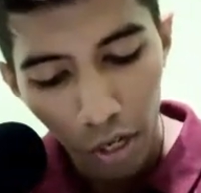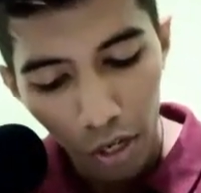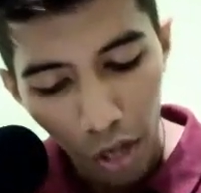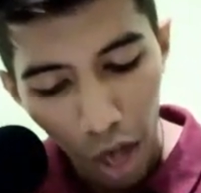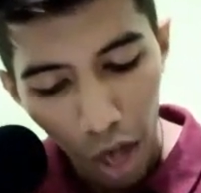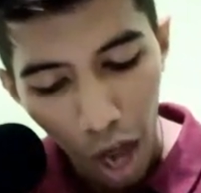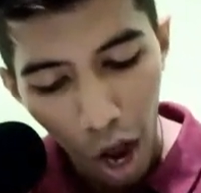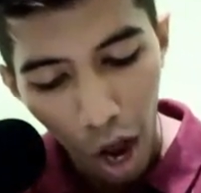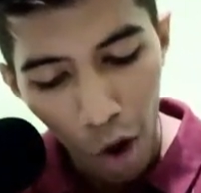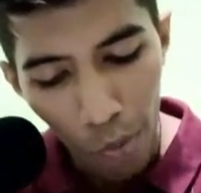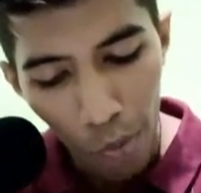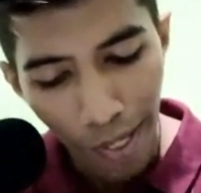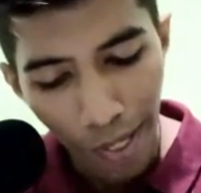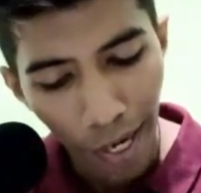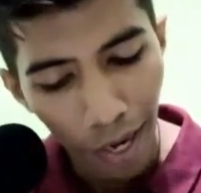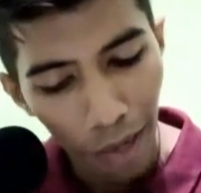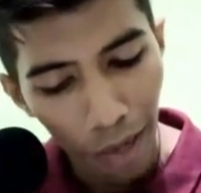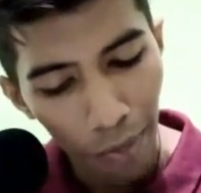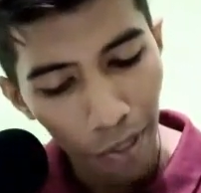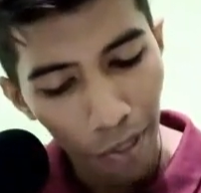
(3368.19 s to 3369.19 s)
How many
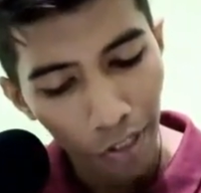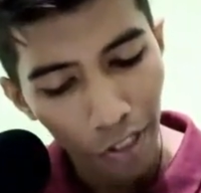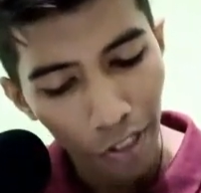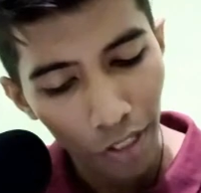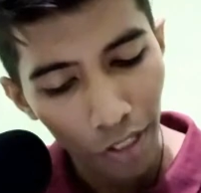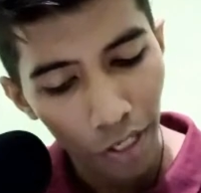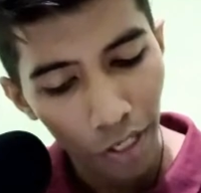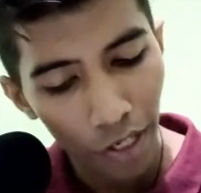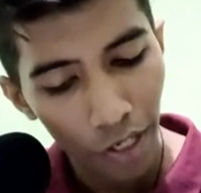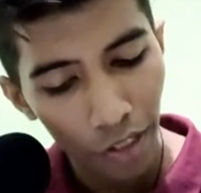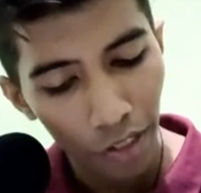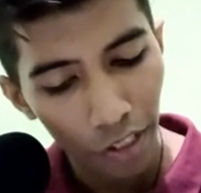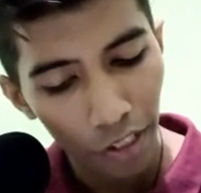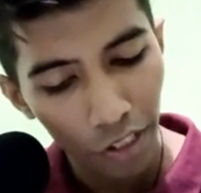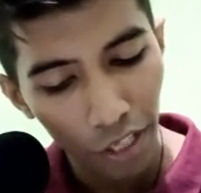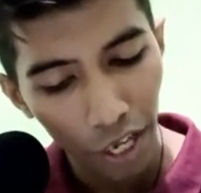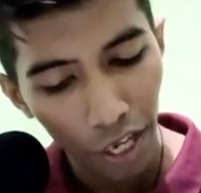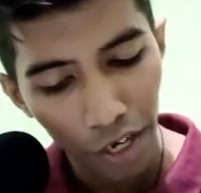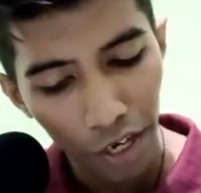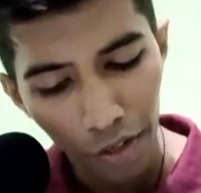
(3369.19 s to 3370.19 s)
elements are there in this
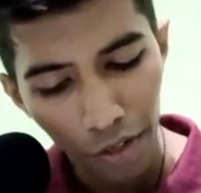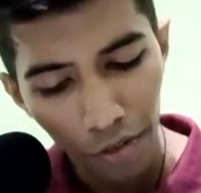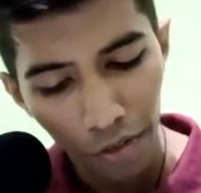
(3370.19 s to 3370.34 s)
array?